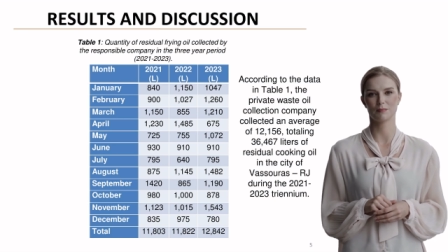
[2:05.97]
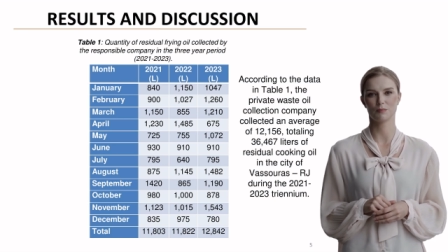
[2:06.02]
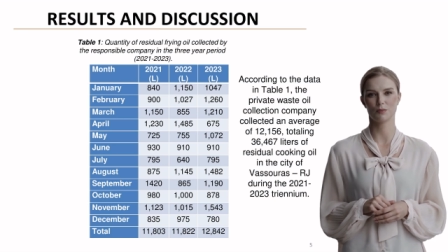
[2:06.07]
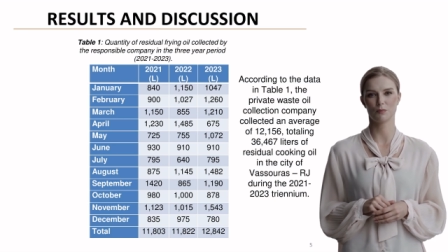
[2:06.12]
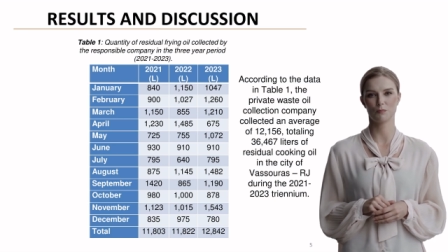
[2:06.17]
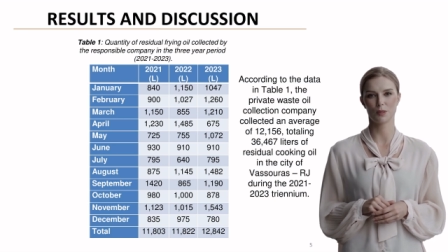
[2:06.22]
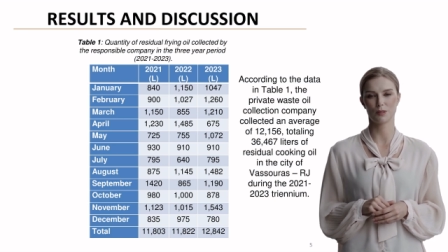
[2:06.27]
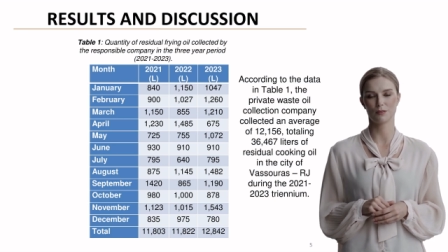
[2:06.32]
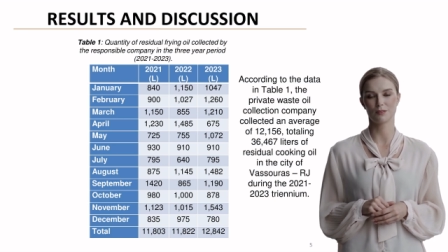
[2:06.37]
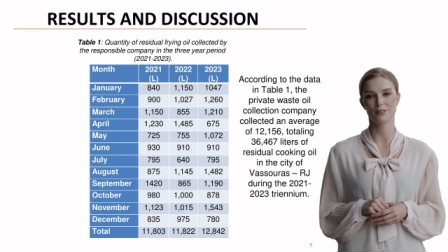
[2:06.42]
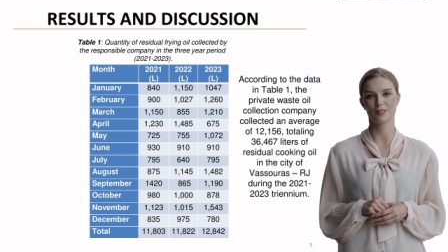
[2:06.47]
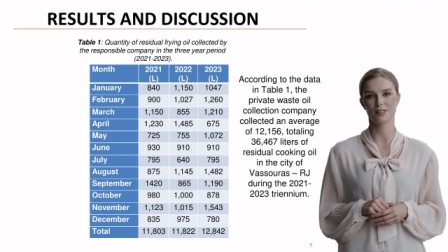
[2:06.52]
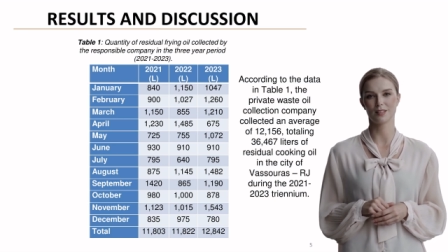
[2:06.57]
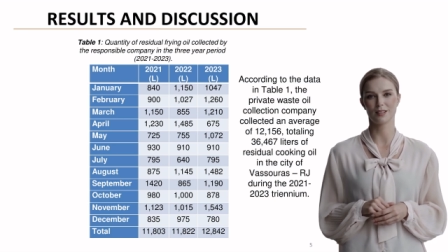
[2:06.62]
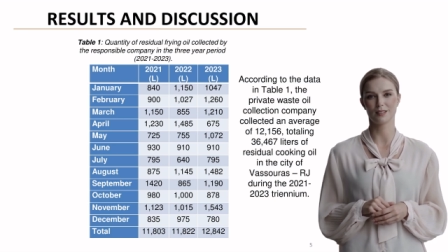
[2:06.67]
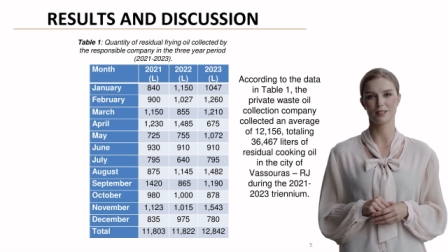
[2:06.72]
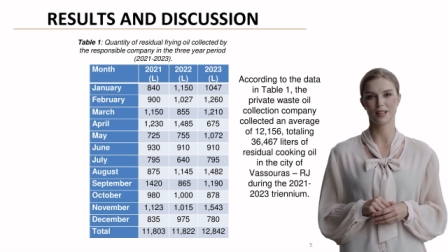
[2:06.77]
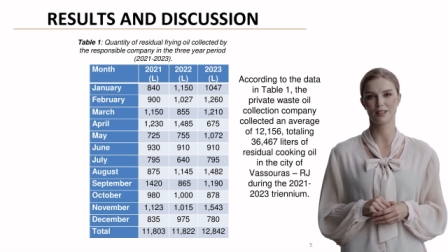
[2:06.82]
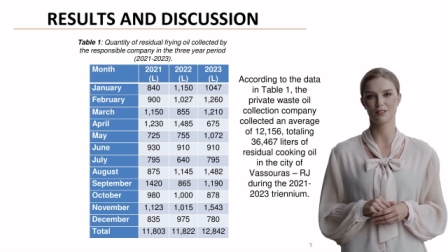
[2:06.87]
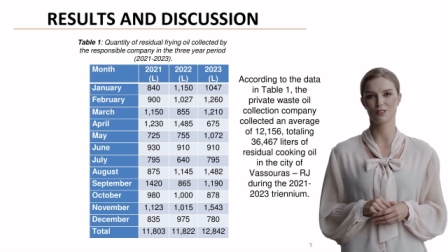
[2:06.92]
The monthly
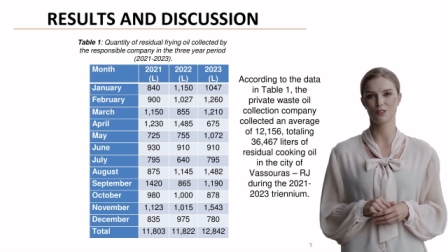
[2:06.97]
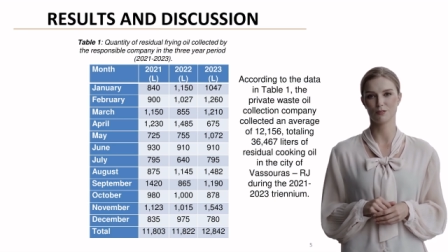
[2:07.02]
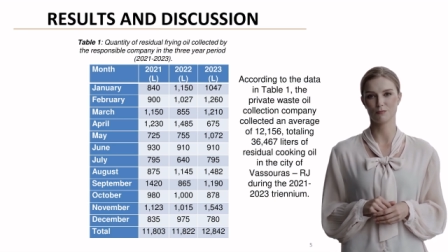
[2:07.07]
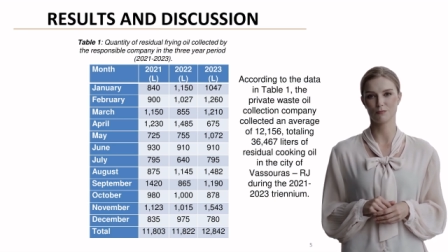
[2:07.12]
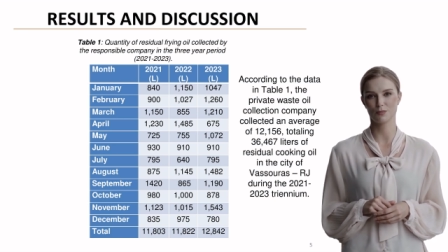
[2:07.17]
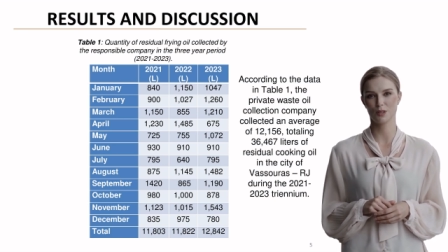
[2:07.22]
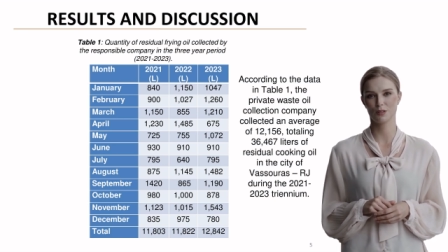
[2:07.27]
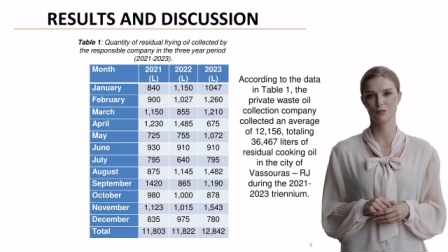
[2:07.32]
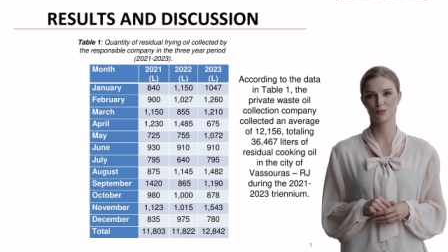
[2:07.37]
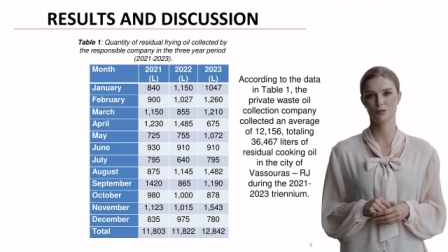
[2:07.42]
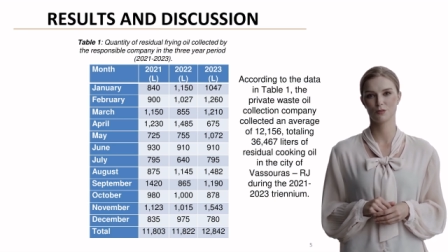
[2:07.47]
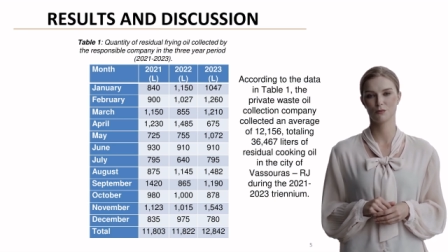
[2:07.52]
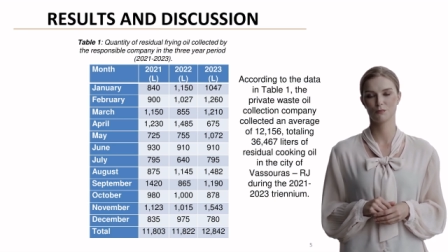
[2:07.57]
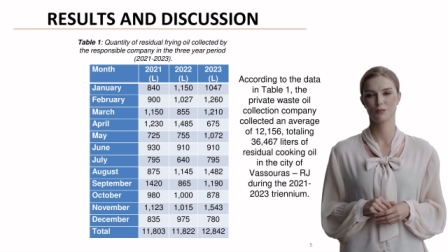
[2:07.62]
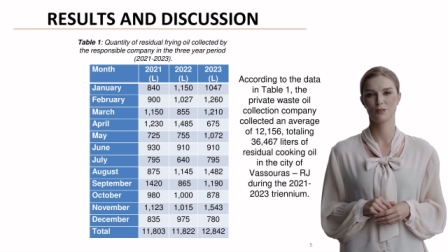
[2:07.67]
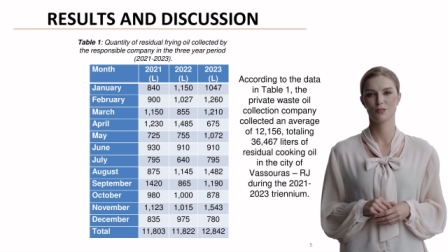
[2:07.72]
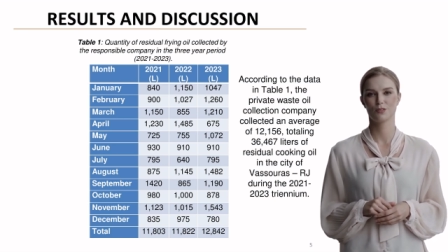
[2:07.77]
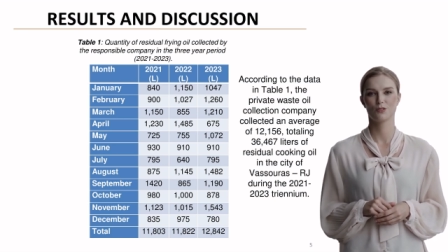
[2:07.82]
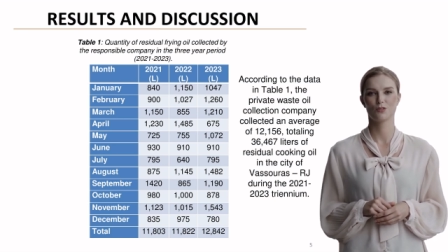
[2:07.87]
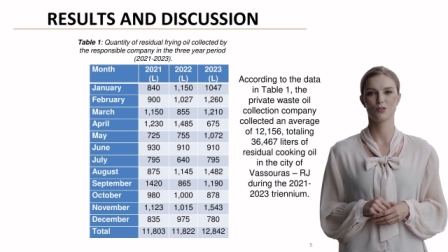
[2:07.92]
collection
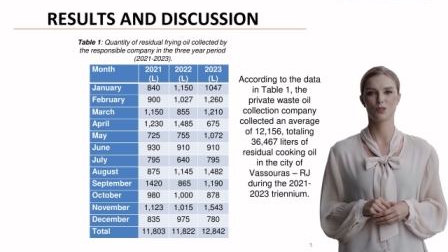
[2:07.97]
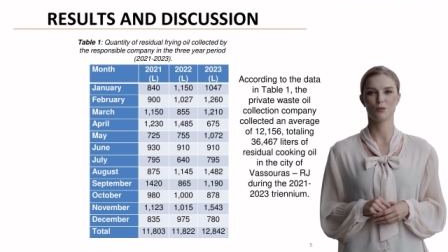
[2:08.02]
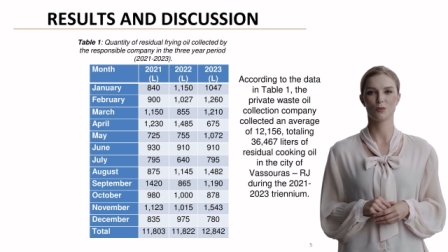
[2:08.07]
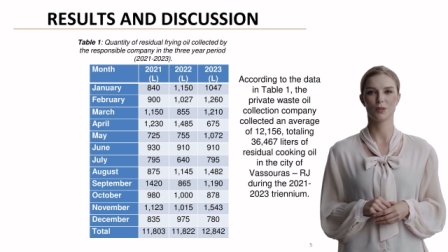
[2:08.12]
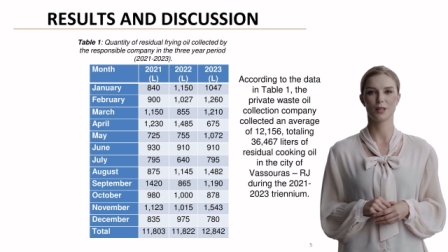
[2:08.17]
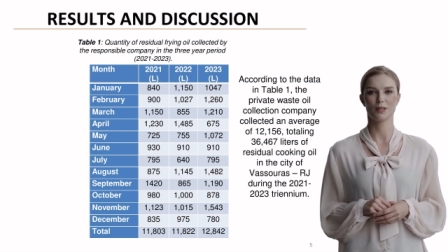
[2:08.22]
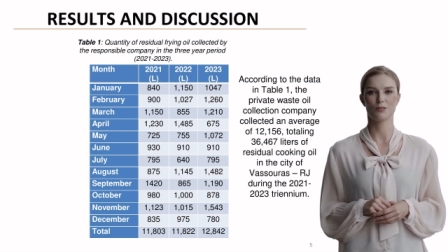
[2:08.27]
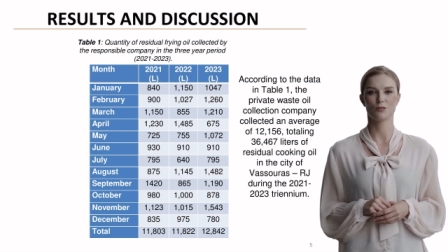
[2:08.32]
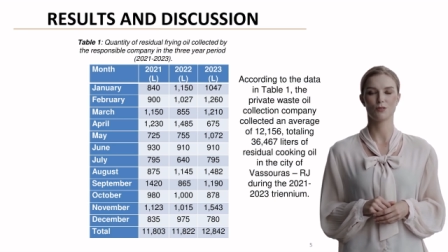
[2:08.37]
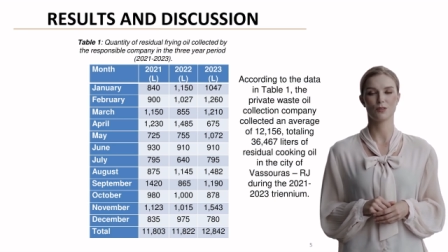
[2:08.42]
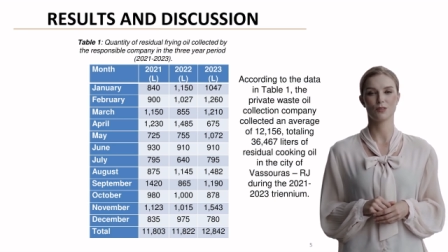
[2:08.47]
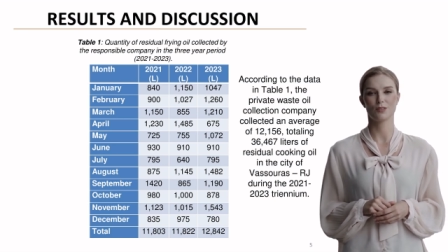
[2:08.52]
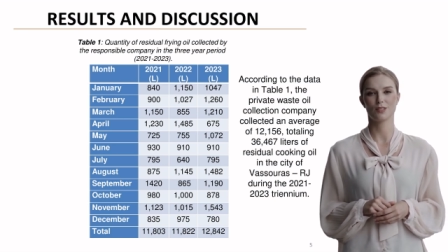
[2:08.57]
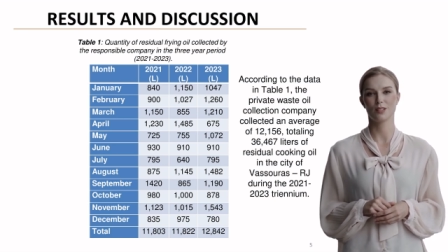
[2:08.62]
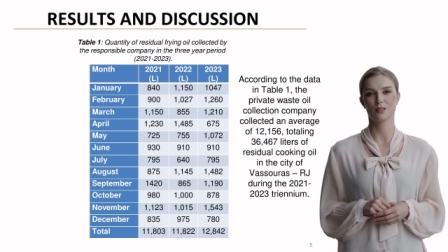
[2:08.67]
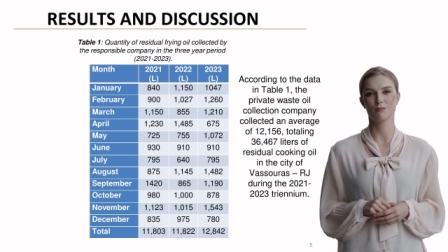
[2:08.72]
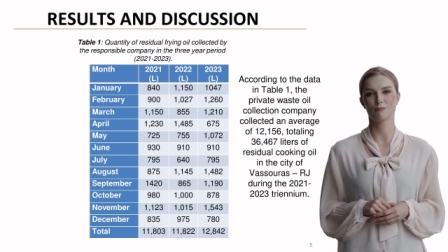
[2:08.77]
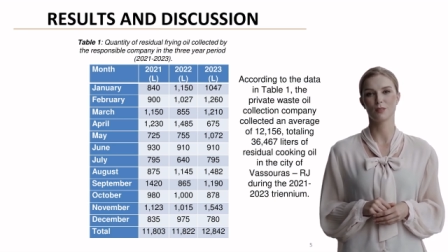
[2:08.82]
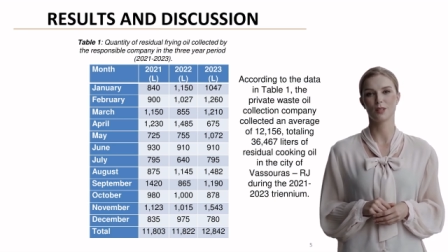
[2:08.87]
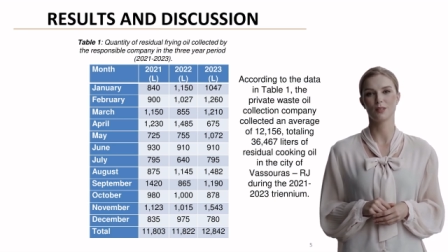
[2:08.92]
volumes show
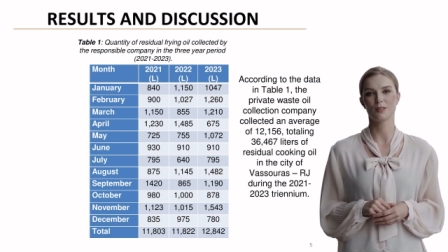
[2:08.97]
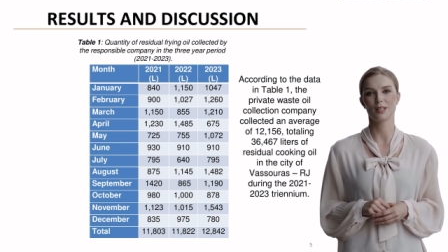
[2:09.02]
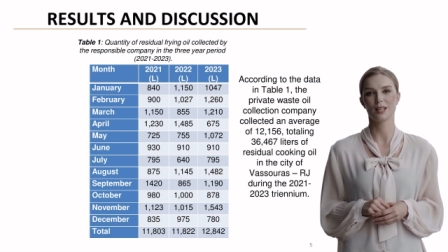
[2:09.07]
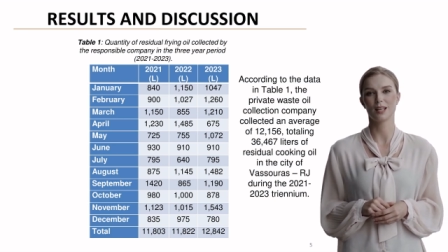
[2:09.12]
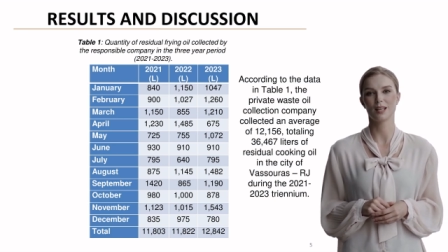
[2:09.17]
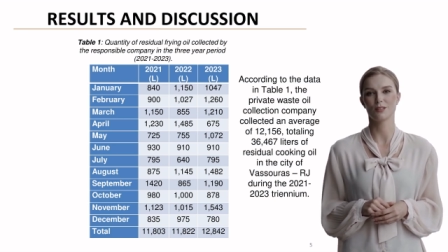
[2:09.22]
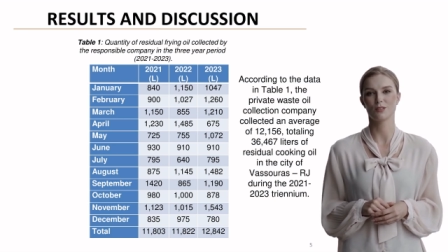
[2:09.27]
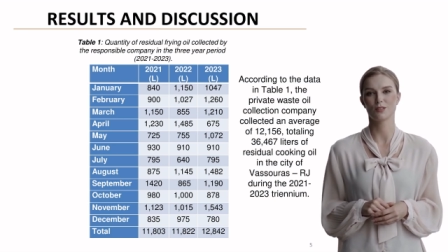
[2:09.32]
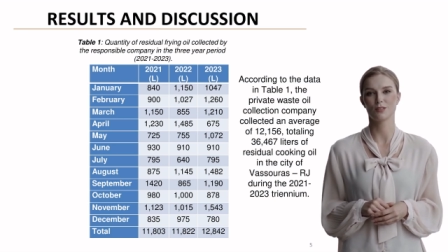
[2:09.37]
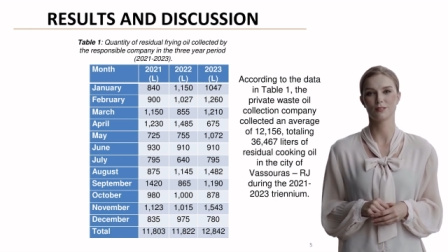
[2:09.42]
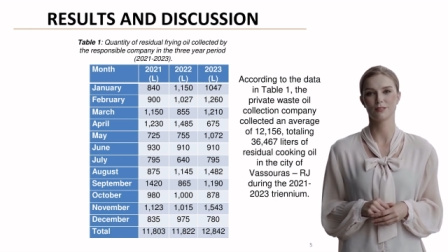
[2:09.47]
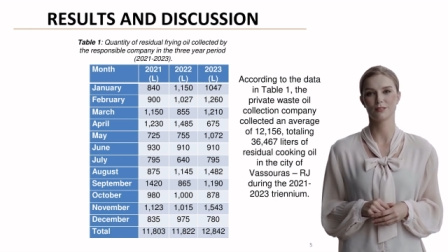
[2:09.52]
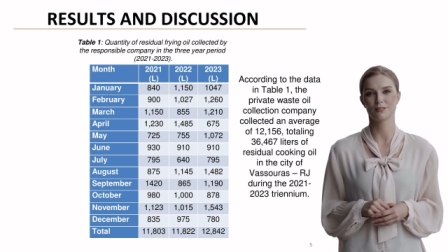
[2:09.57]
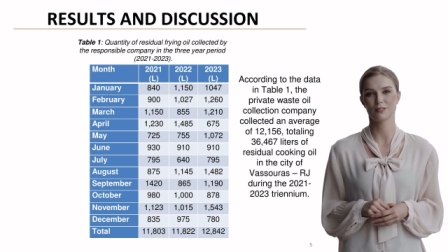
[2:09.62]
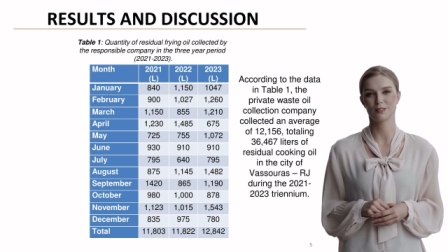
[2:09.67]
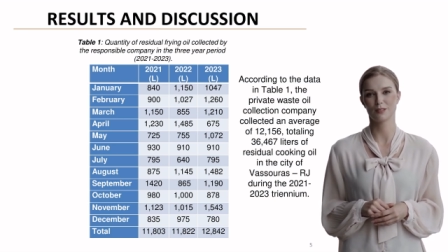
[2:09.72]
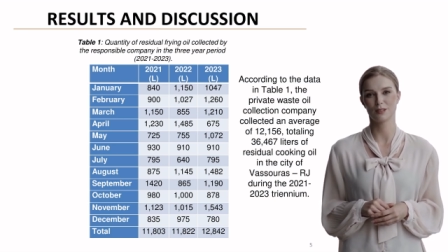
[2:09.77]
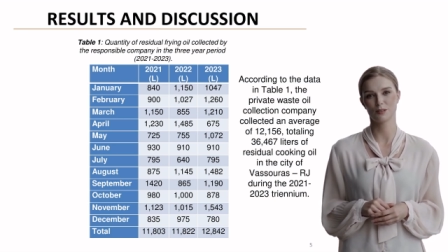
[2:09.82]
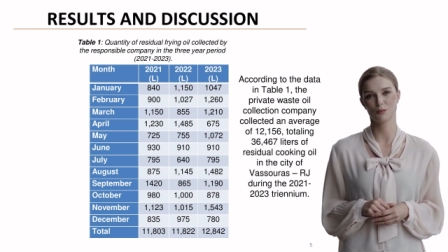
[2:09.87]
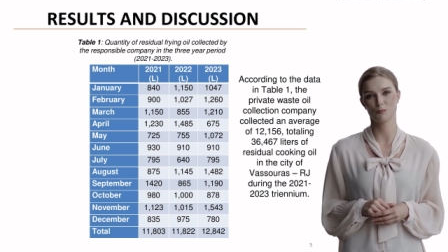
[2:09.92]
interesting
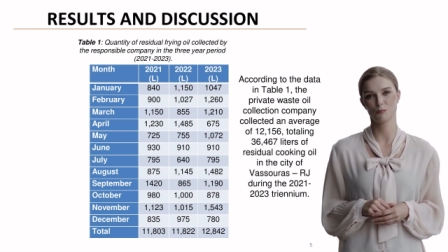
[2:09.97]
variations,